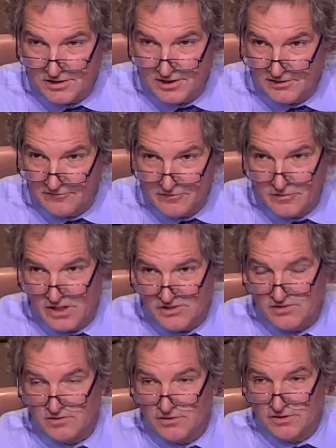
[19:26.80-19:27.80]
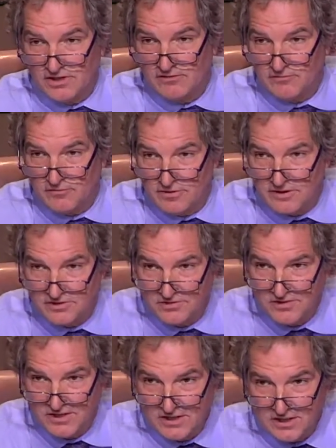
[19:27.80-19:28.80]
that if you guys are looking for additional
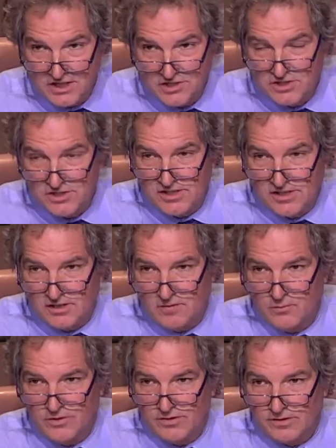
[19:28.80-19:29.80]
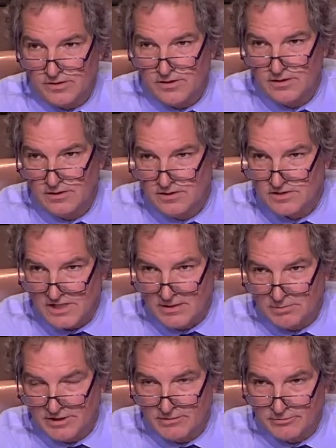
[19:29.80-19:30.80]
dedications, they come with site
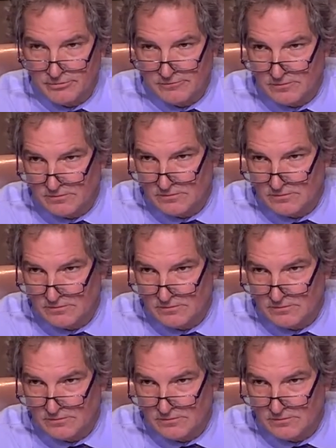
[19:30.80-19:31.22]
plan approval?